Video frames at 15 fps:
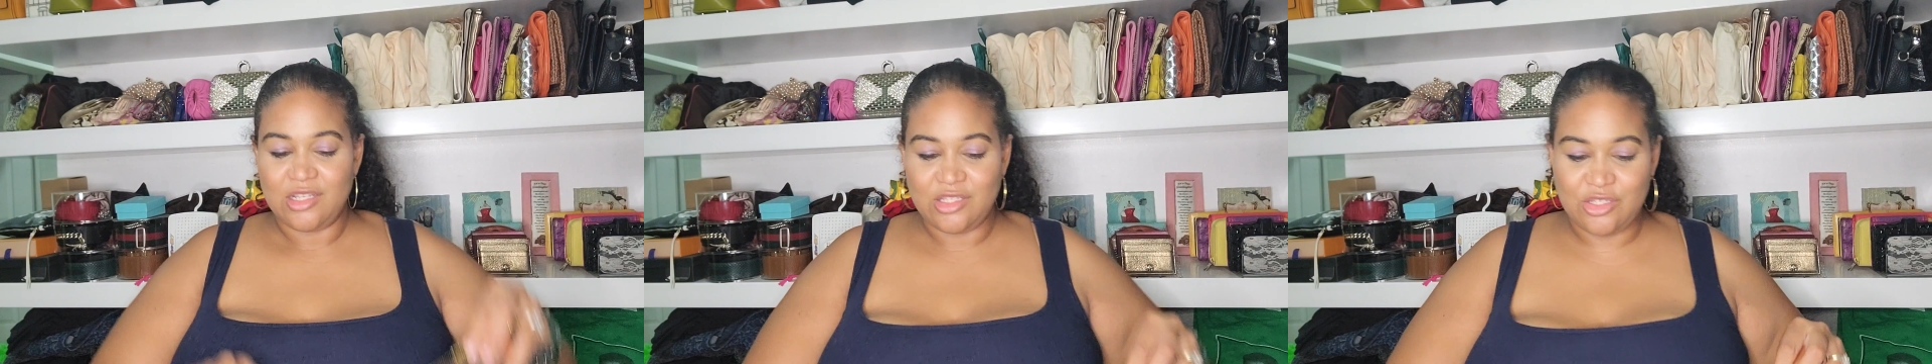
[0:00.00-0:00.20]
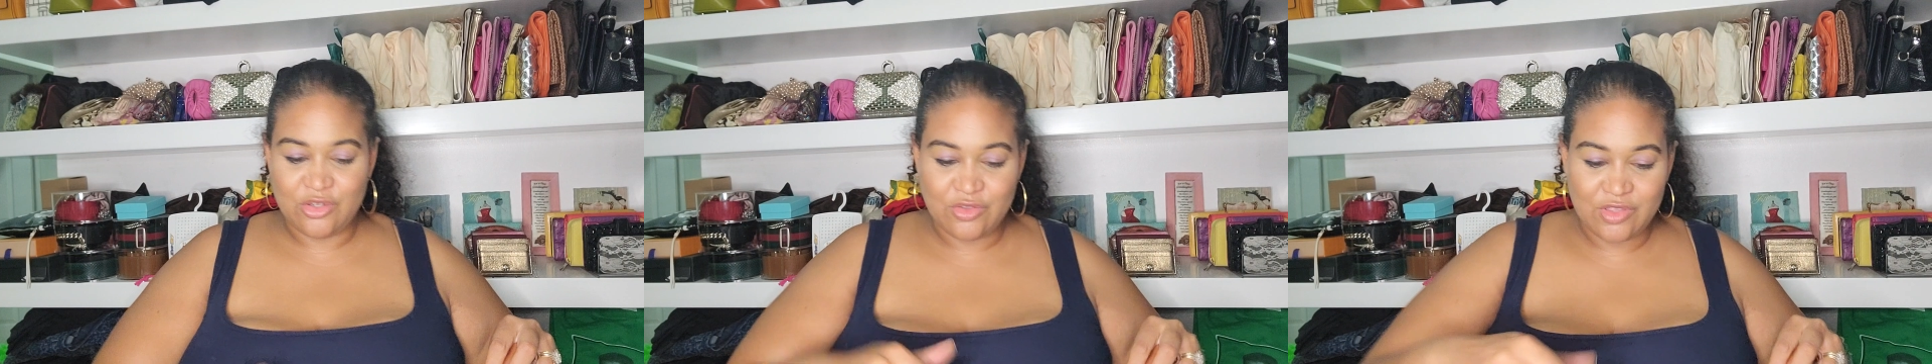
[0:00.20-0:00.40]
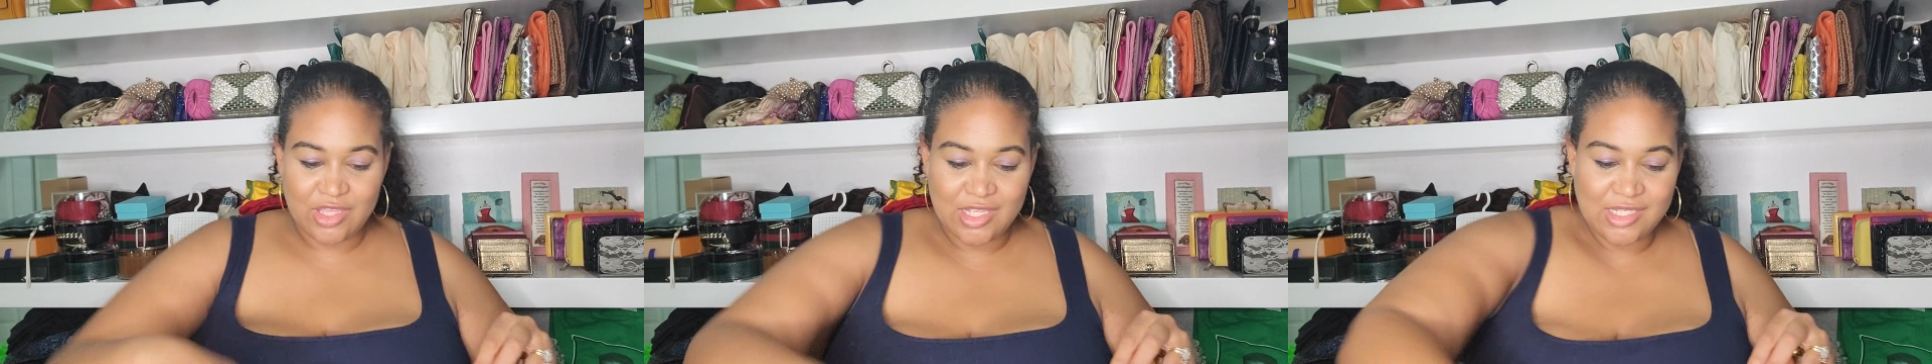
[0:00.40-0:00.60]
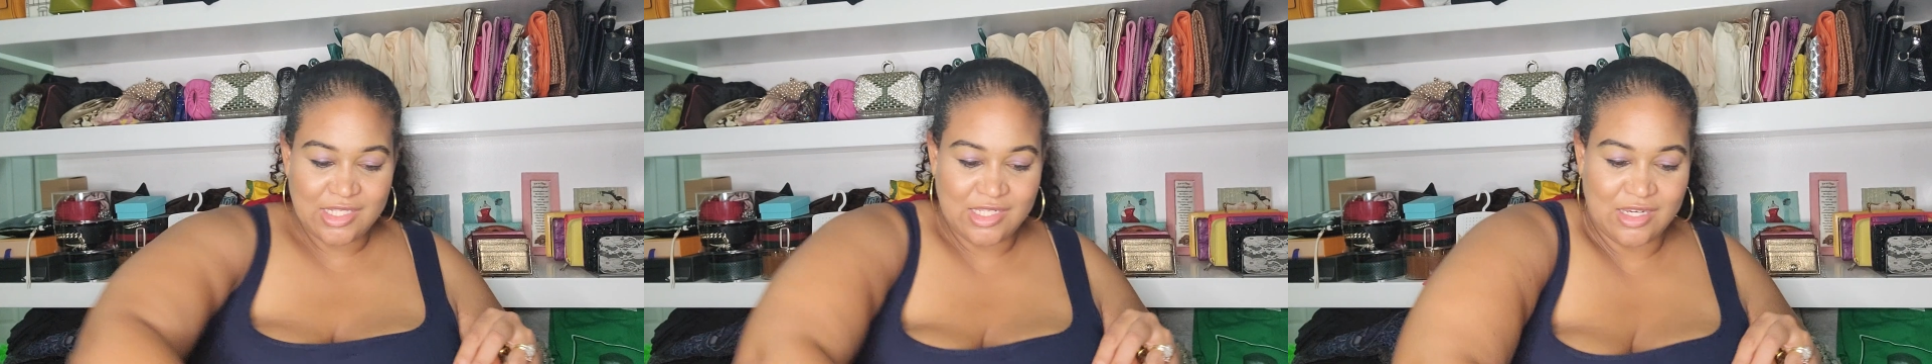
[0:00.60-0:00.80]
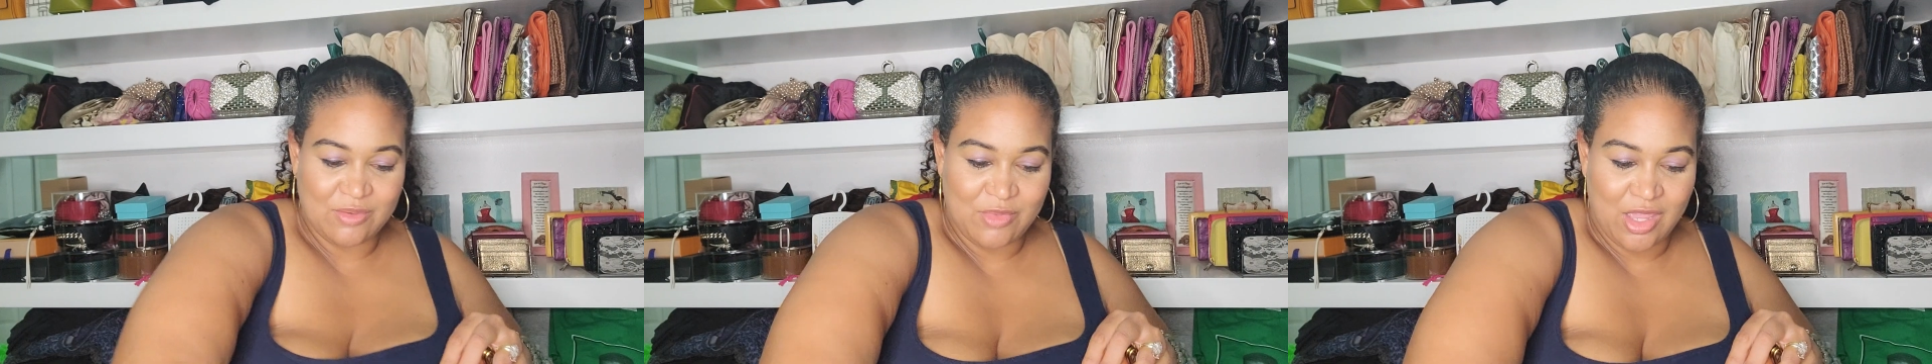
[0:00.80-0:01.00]
do this
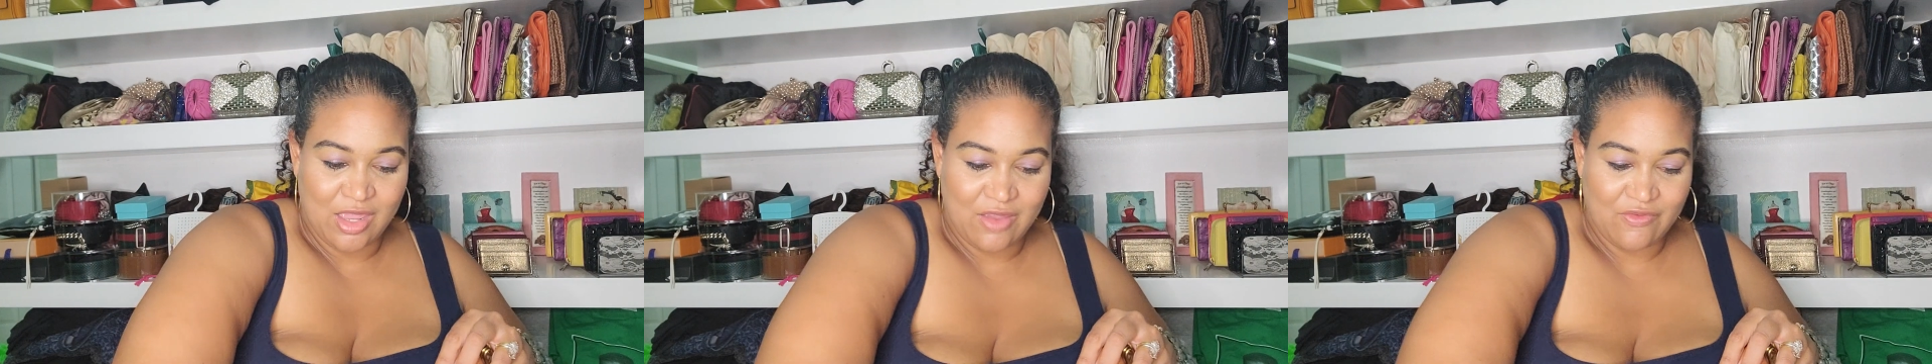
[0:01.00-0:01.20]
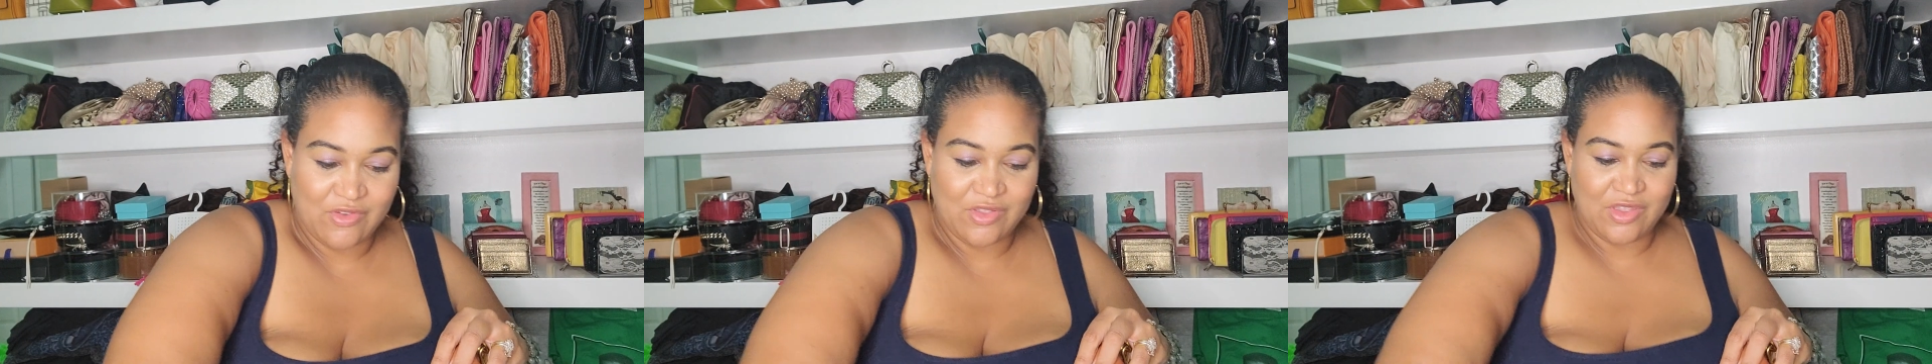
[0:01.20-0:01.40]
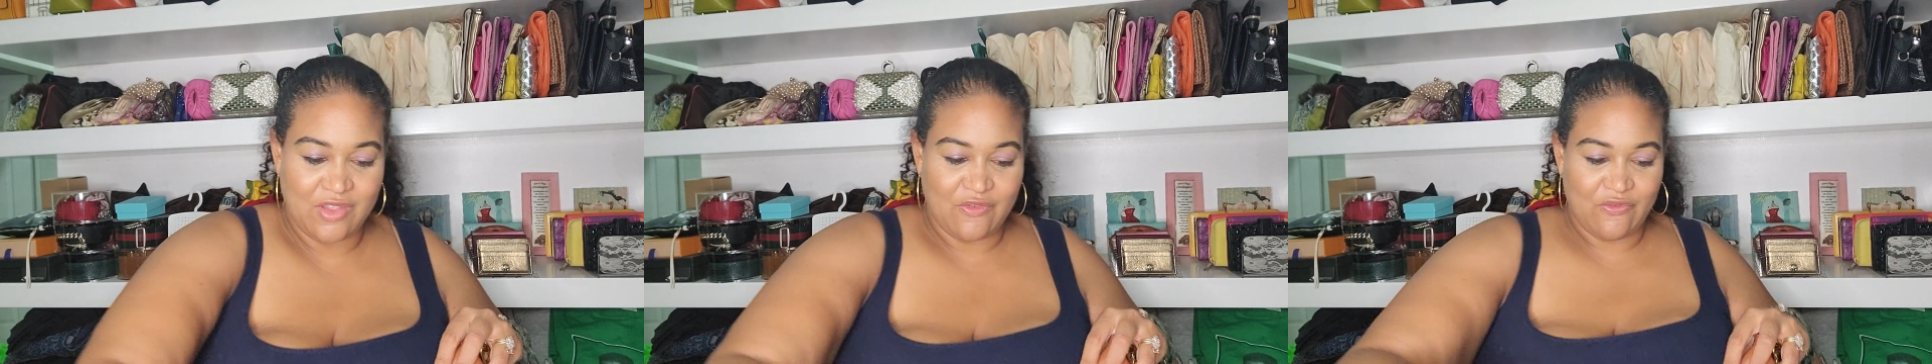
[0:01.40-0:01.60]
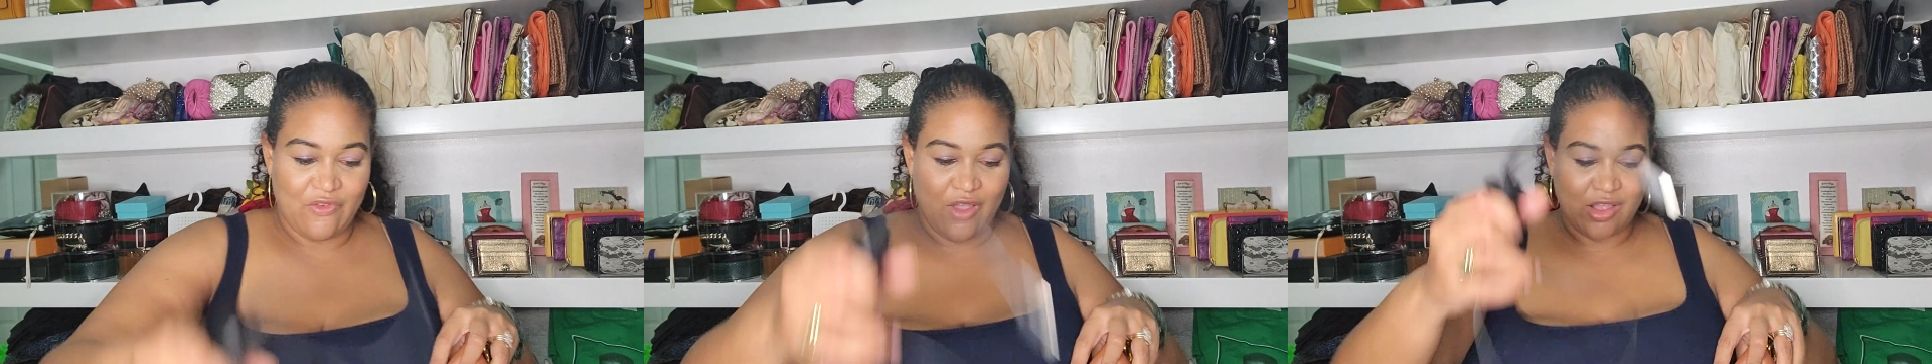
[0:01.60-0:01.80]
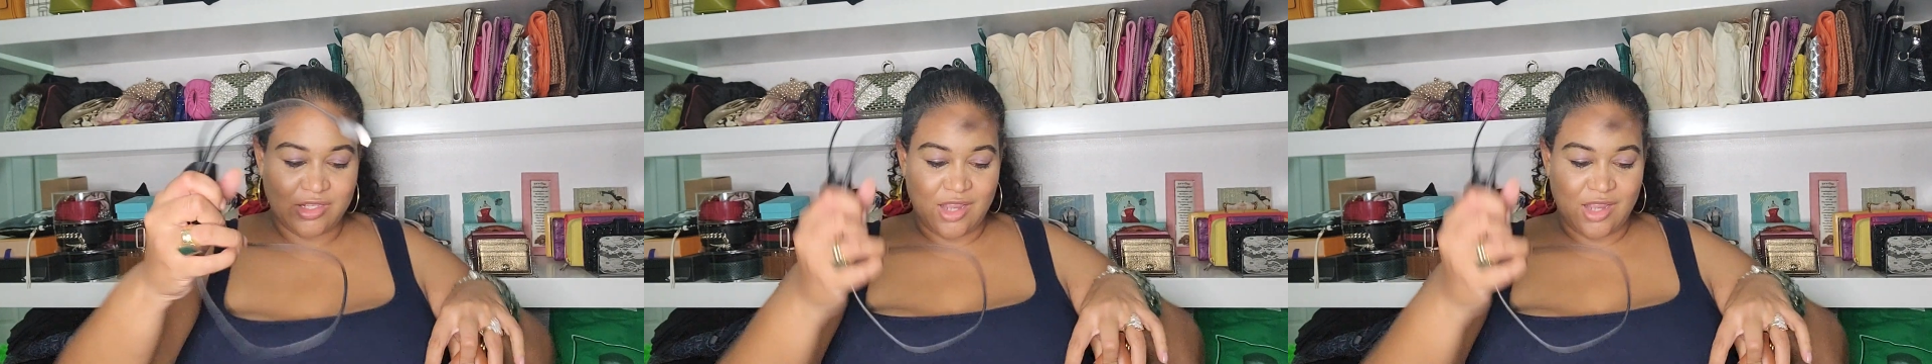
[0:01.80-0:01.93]
to make everything fall